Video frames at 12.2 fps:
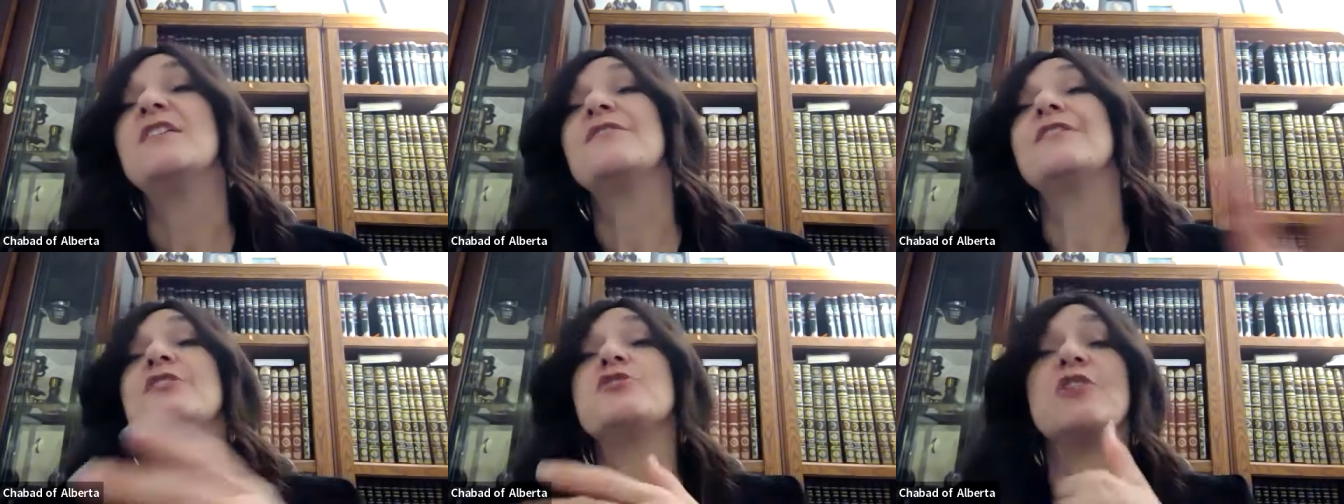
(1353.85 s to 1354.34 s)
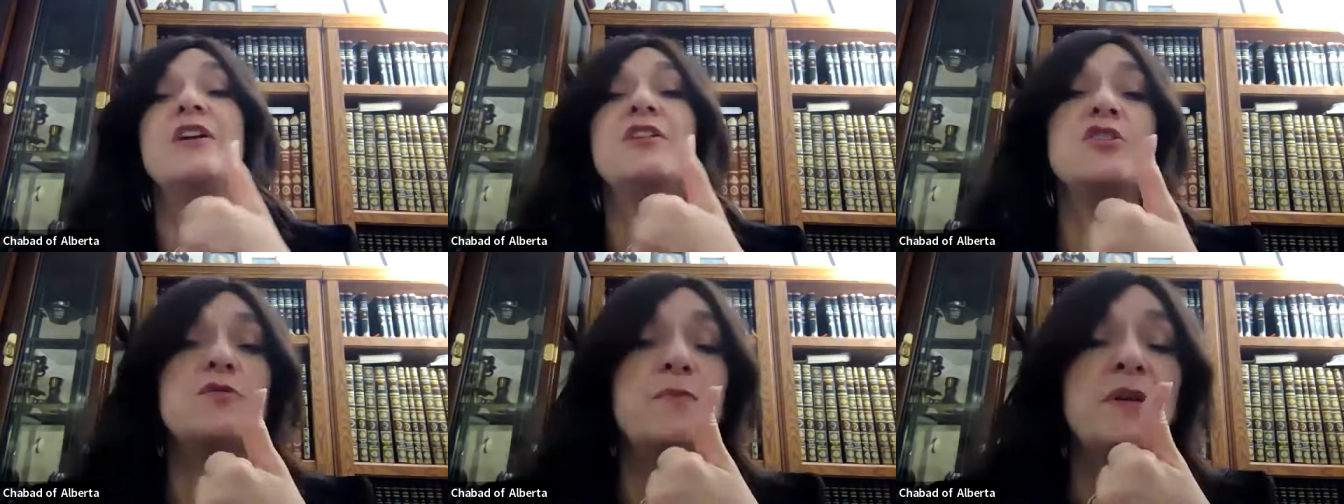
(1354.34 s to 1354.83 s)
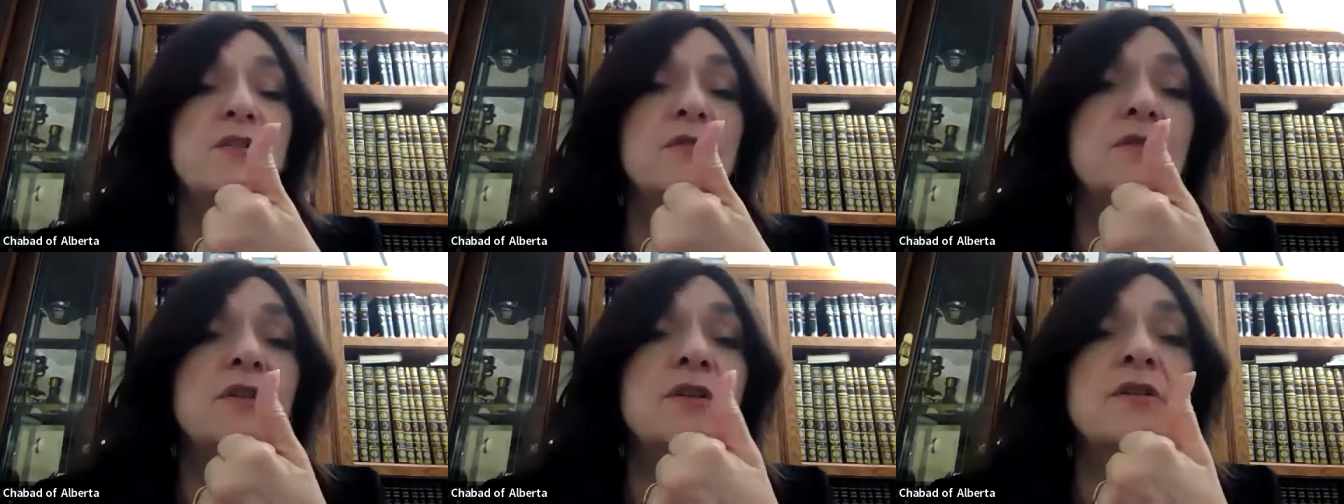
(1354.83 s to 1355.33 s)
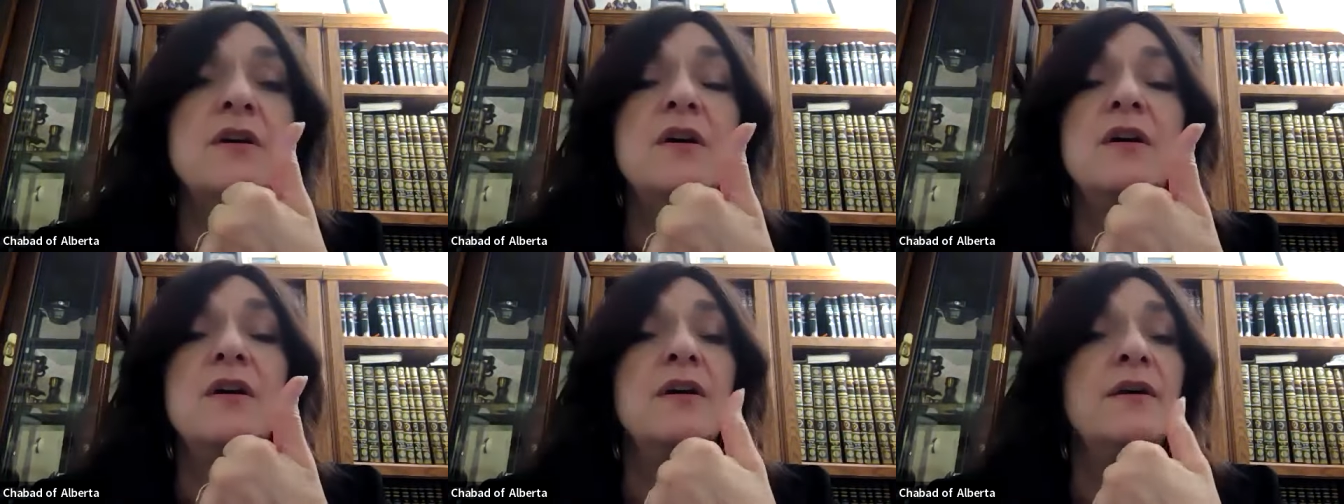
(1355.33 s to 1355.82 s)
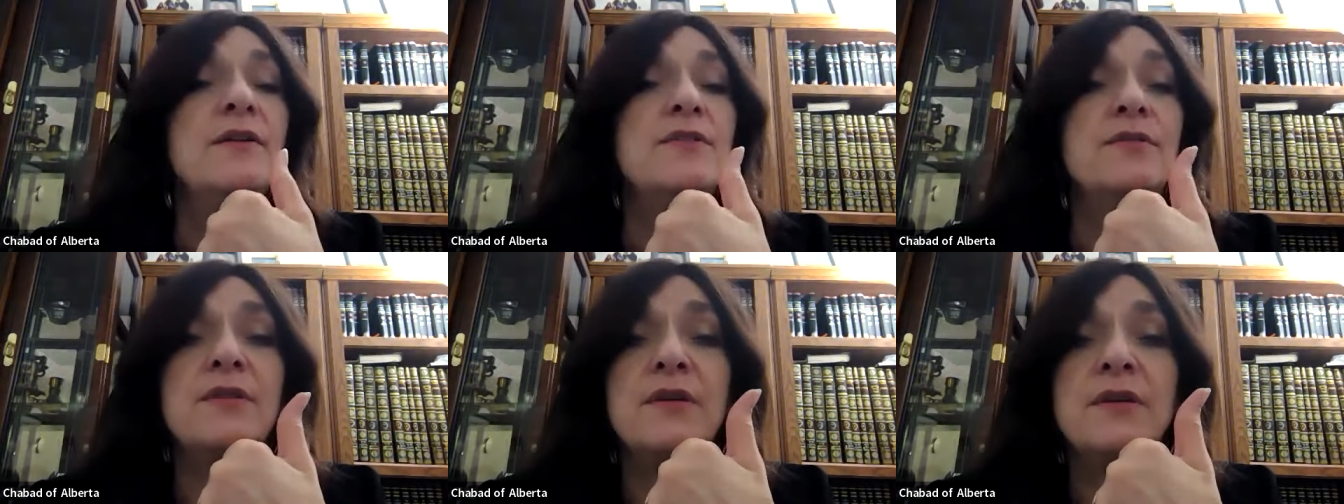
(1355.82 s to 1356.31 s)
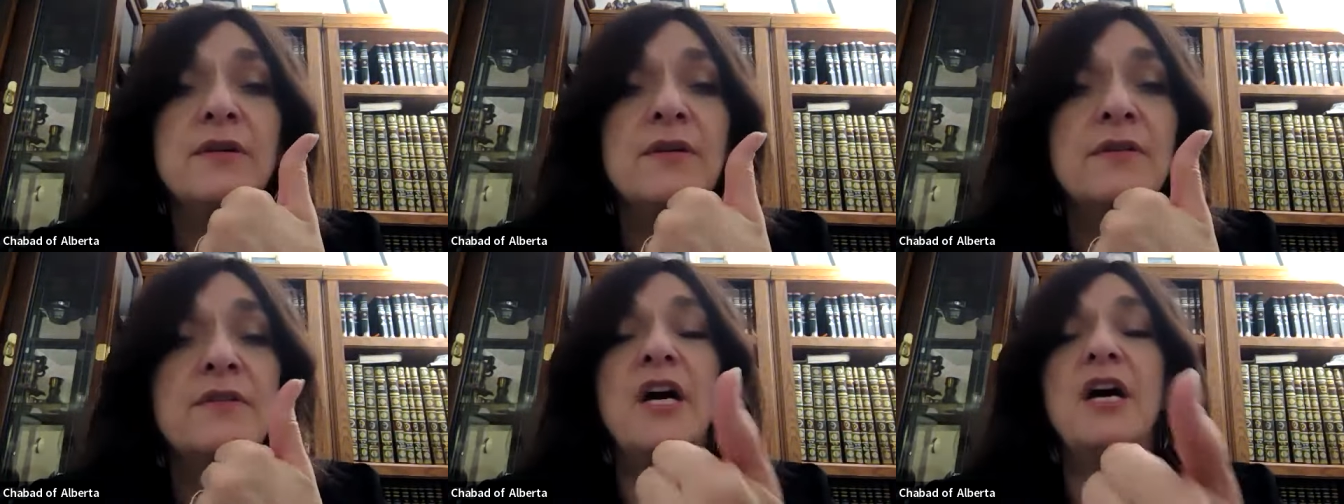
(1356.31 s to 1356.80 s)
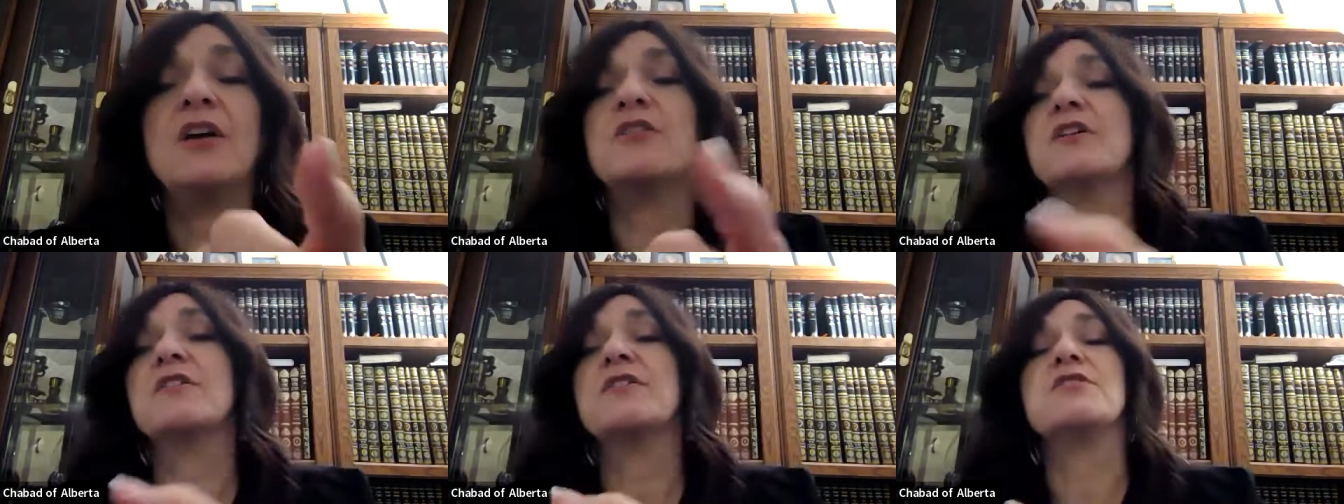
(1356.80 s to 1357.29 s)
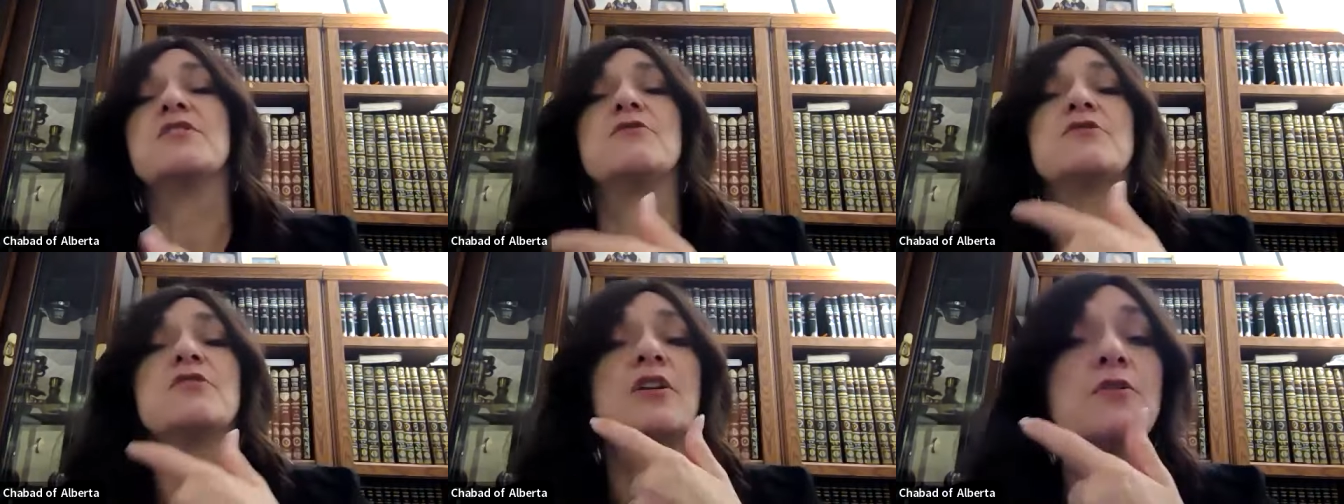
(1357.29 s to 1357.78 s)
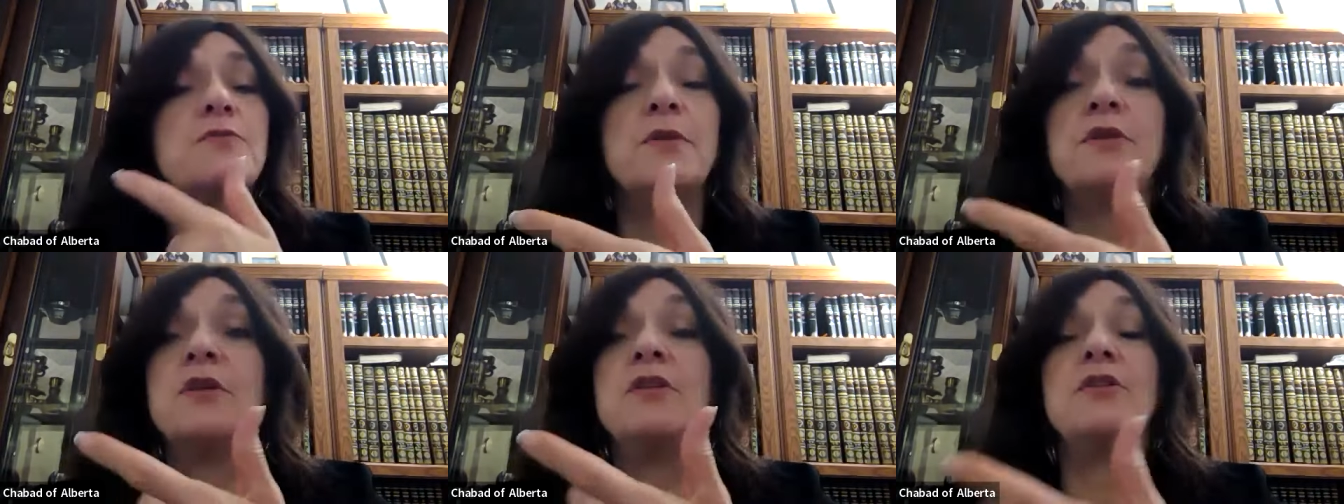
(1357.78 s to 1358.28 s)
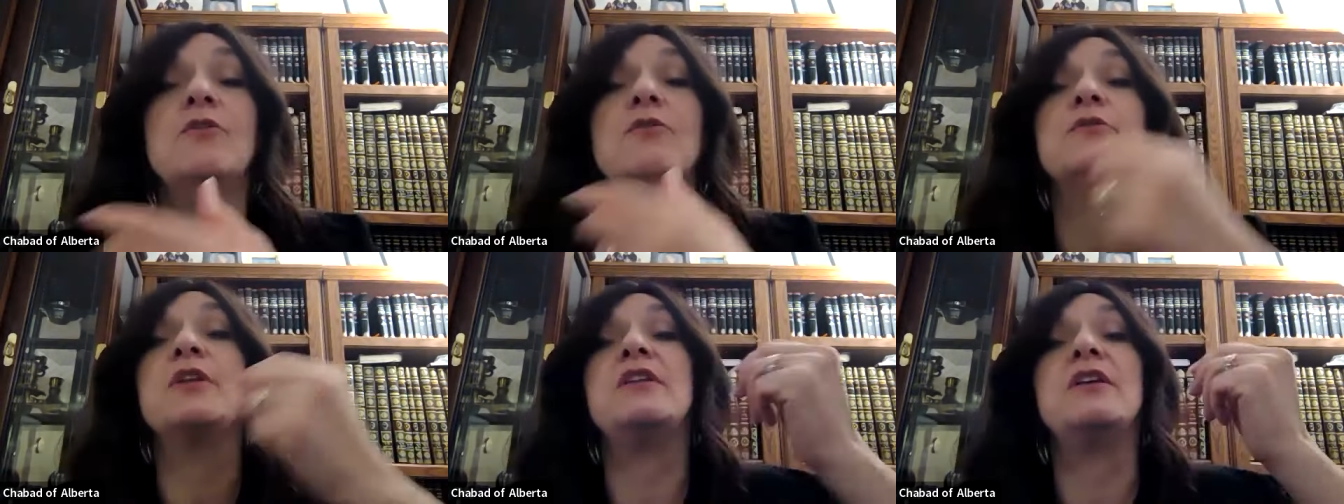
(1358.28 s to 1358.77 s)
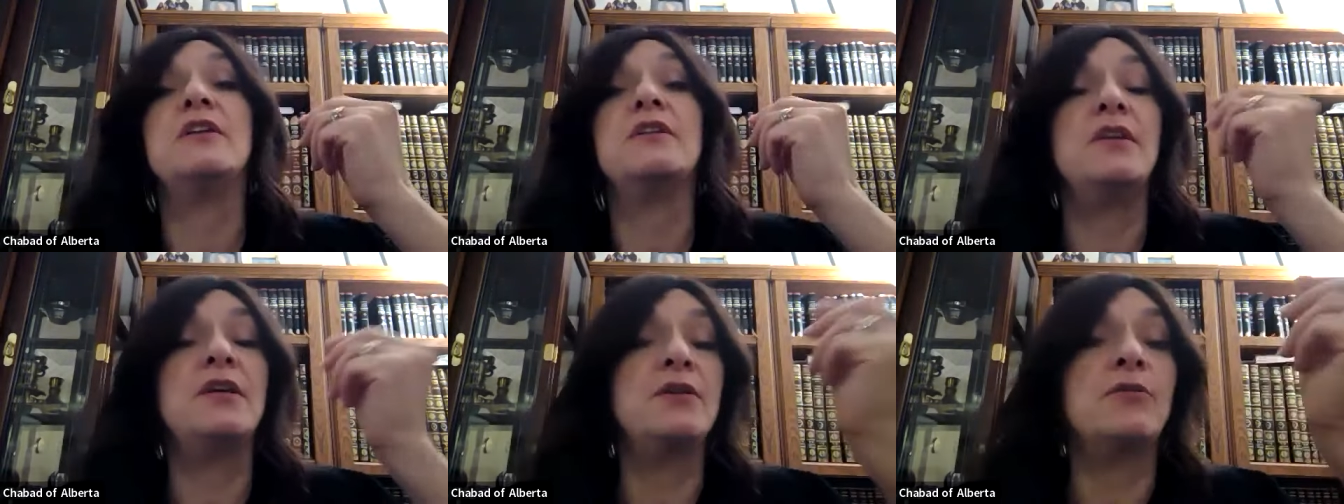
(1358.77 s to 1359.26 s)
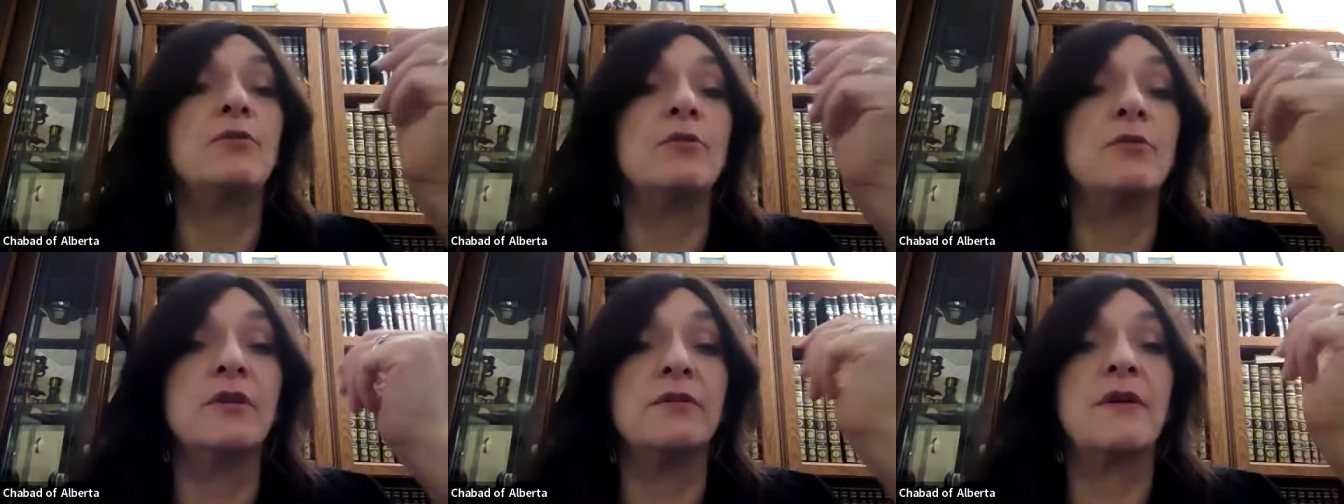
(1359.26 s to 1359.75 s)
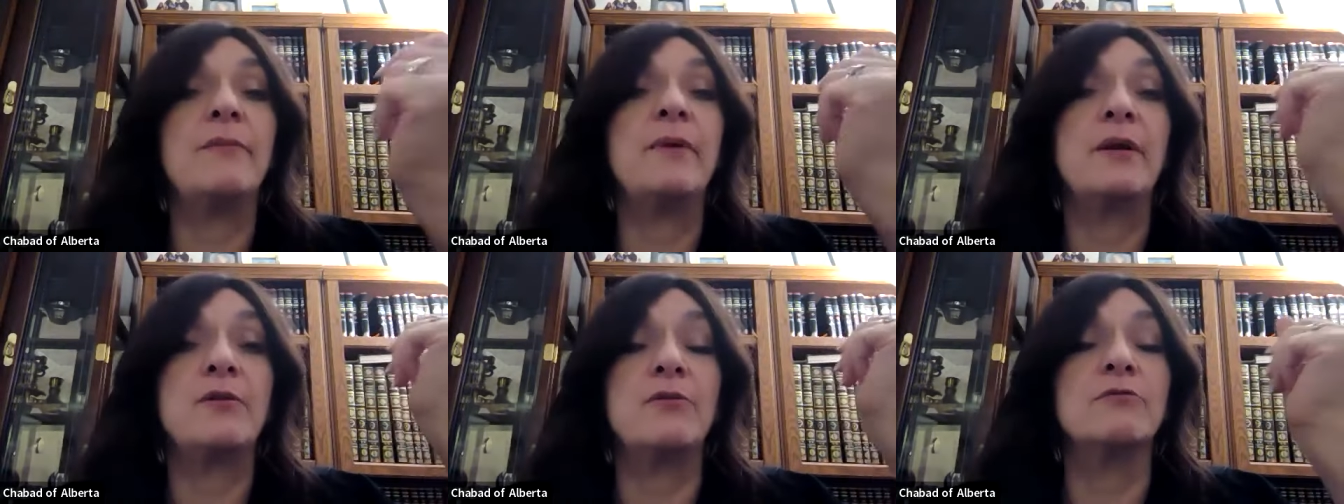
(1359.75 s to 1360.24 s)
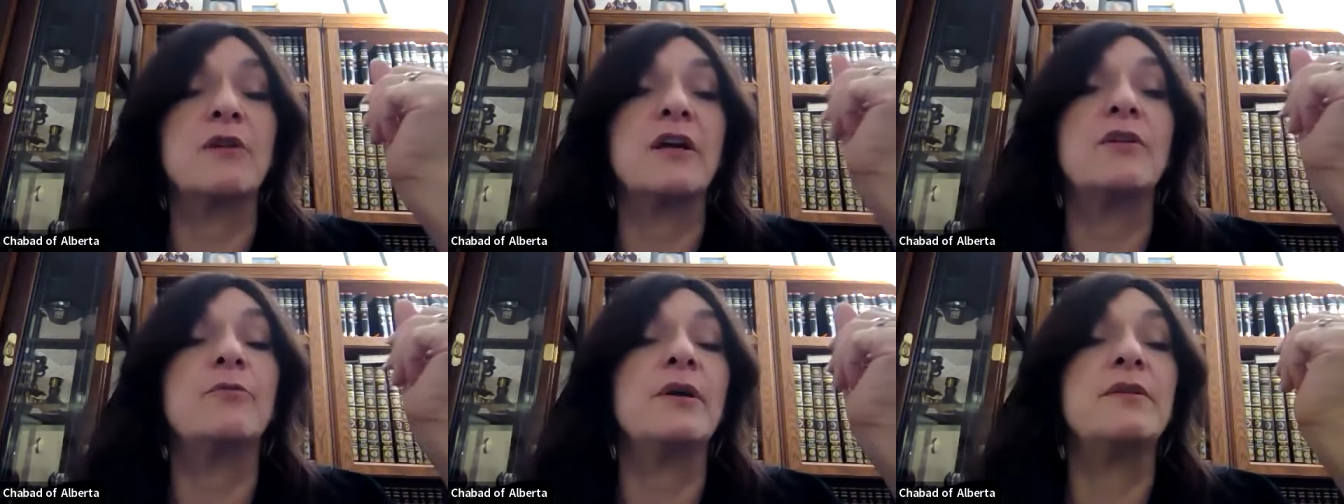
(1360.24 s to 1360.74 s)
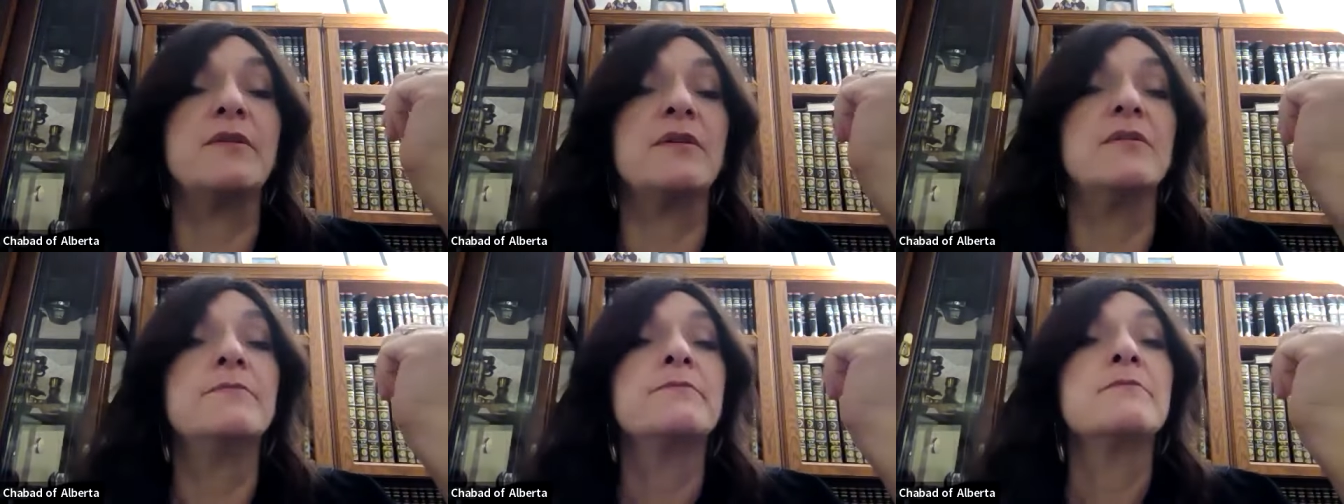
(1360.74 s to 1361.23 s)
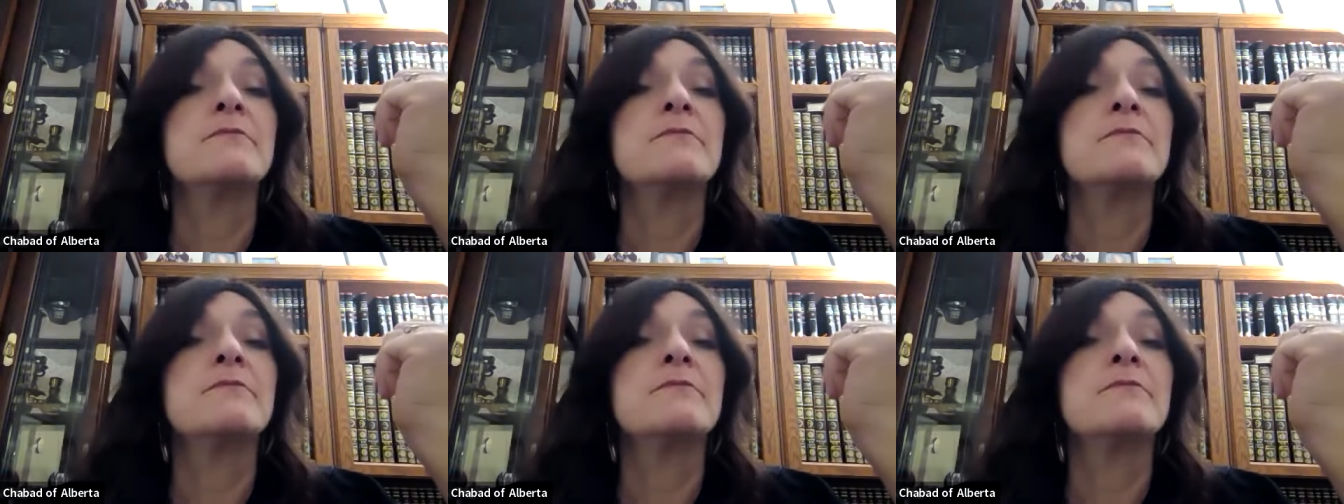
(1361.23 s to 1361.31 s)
They tried to speak to the to the doctor because the doctor didn't know. Then he, he called the rabbi, called right away the